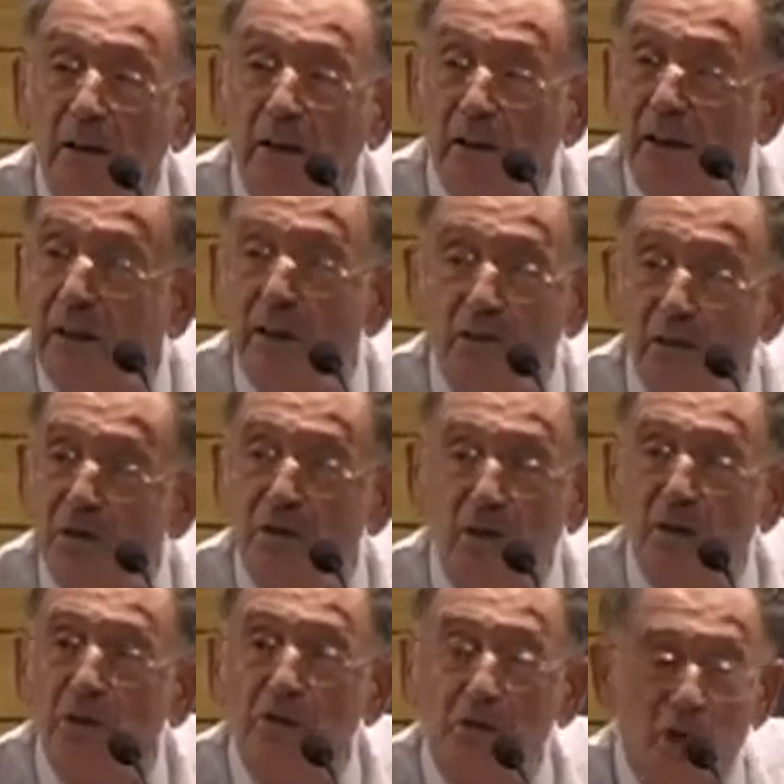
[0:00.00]
in case you
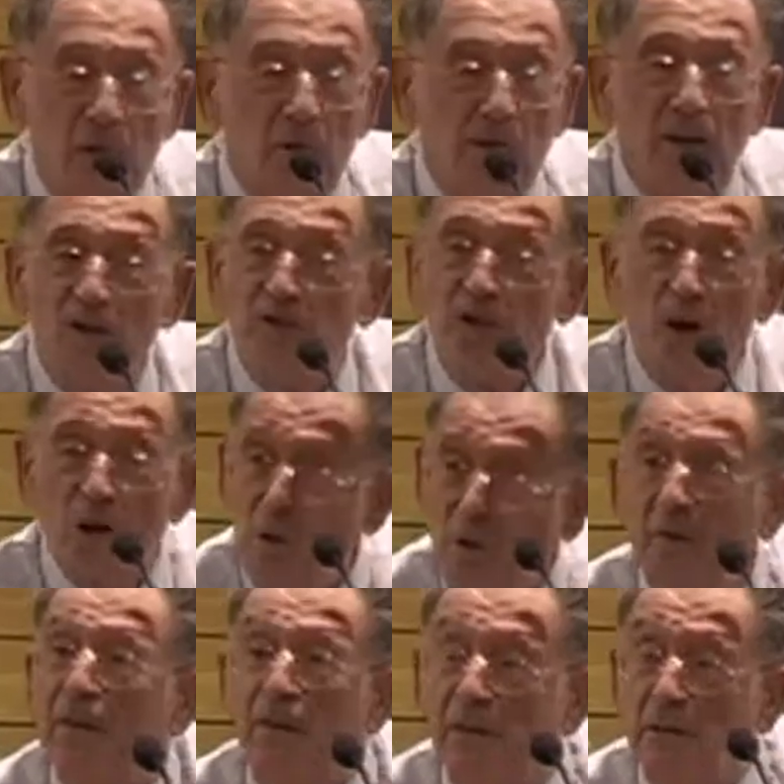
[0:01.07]
don't know, is
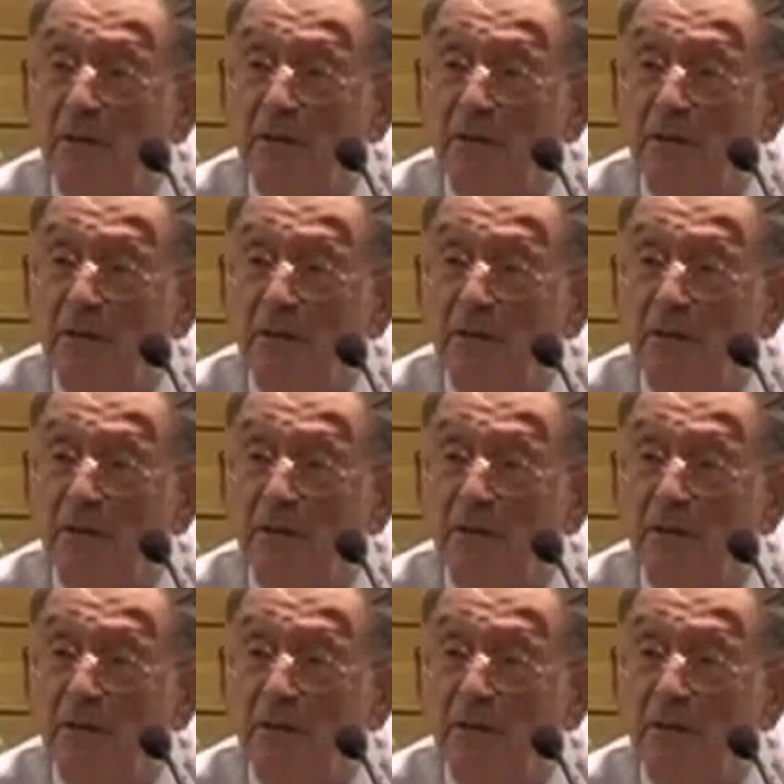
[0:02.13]
over.